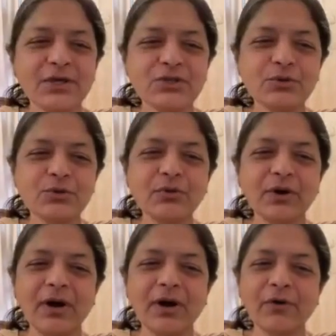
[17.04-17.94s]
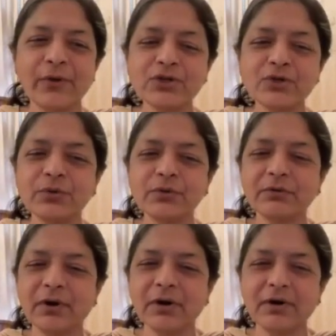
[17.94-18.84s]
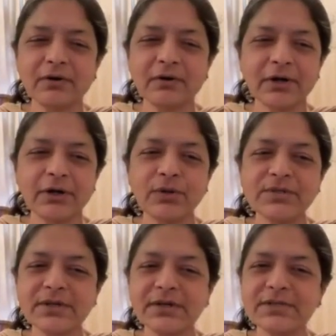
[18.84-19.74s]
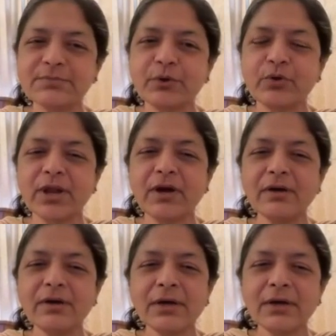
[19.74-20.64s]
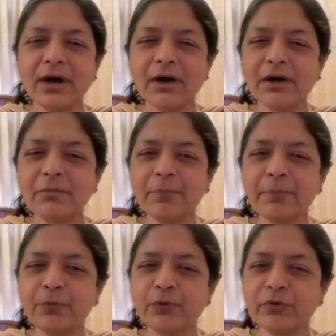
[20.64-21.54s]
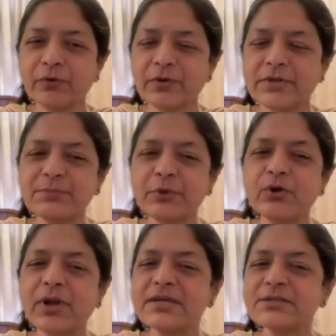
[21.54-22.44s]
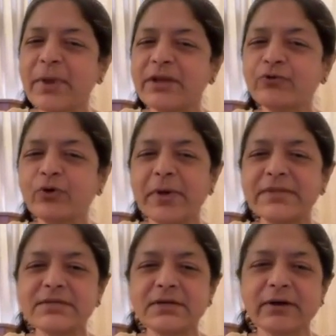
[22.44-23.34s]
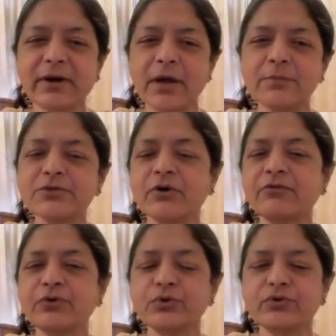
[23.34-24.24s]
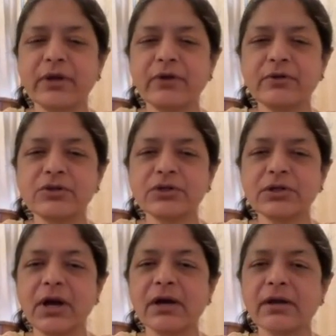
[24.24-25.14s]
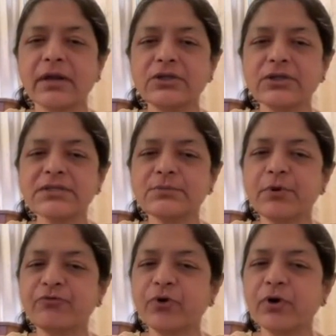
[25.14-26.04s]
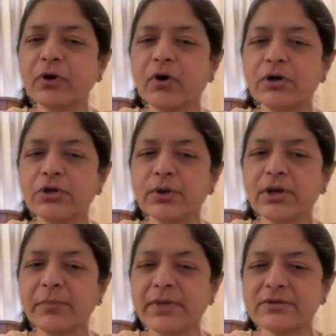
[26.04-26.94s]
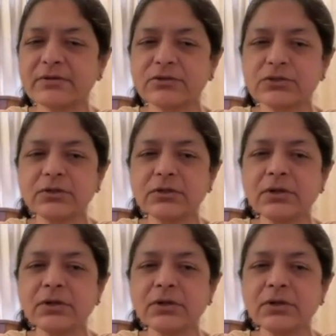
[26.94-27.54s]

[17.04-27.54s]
Going to adolescent dysmenorrhea. Dysmenorrhea is painful menstrual cramps of uterine origin occurring just before or during menstruation.